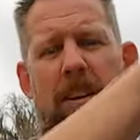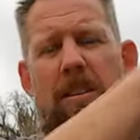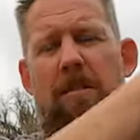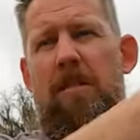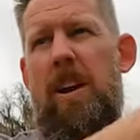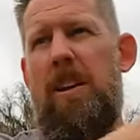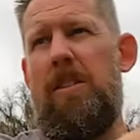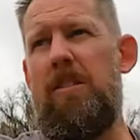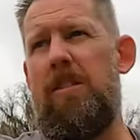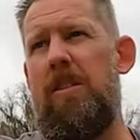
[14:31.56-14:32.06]

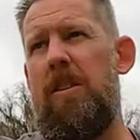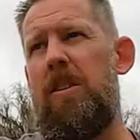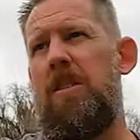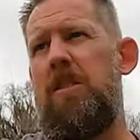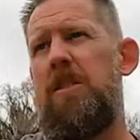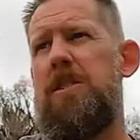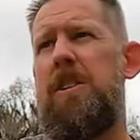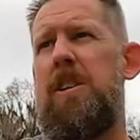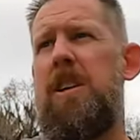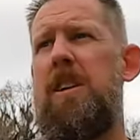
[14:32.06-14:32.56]
get rather
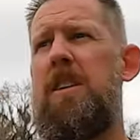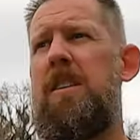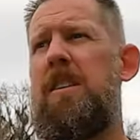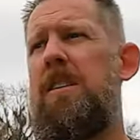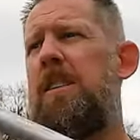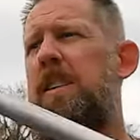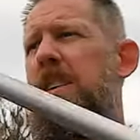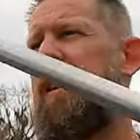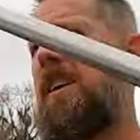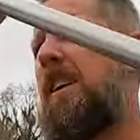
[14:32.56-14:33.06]
large.
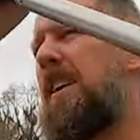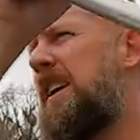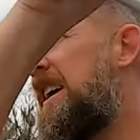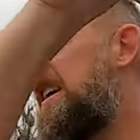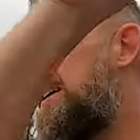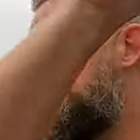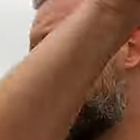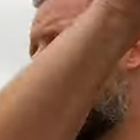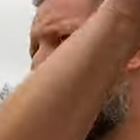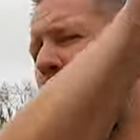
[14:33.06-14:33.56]

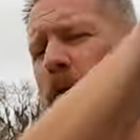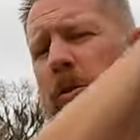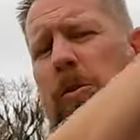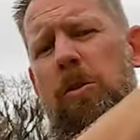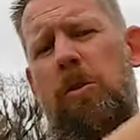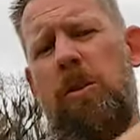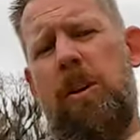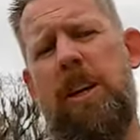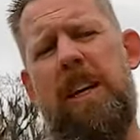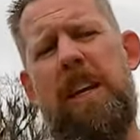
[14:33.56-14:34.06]
I was
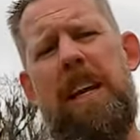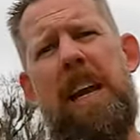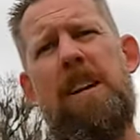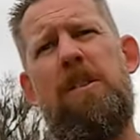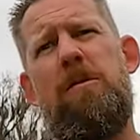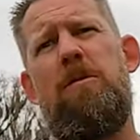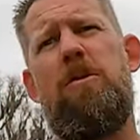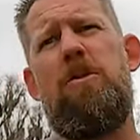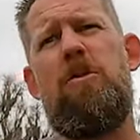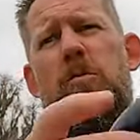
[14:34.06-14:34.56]
Googling,
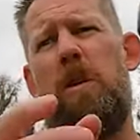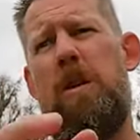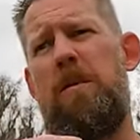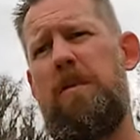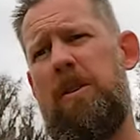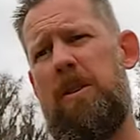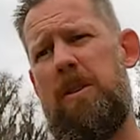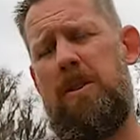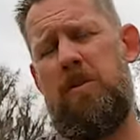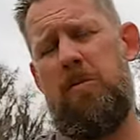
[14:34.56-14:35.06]
can you
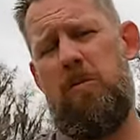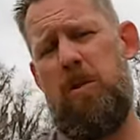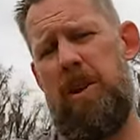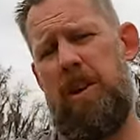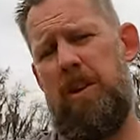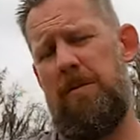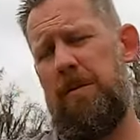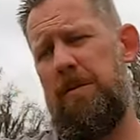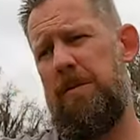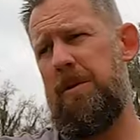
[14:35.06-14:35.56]
swim in the
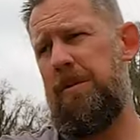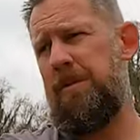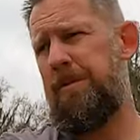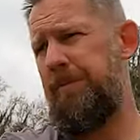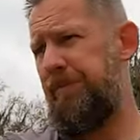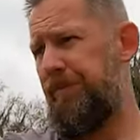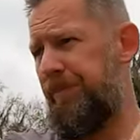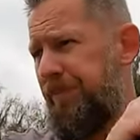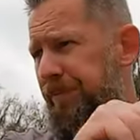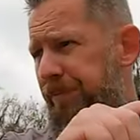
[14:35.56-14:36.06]
Suwannee River?
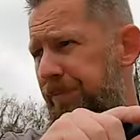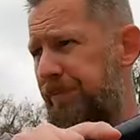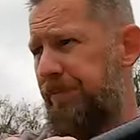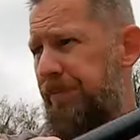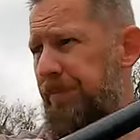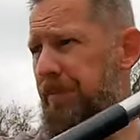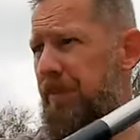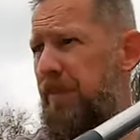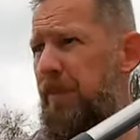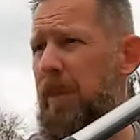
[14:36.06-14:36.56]

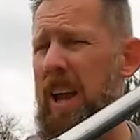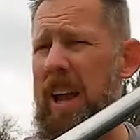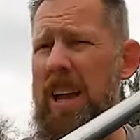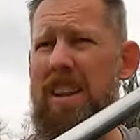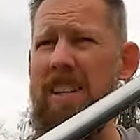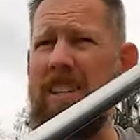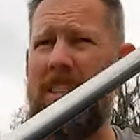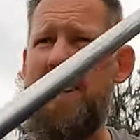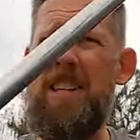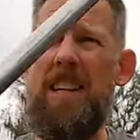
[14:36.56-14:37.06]

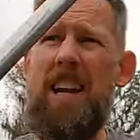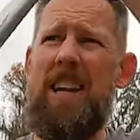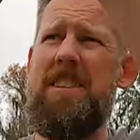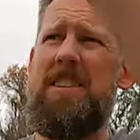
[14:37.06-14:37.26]
And they said,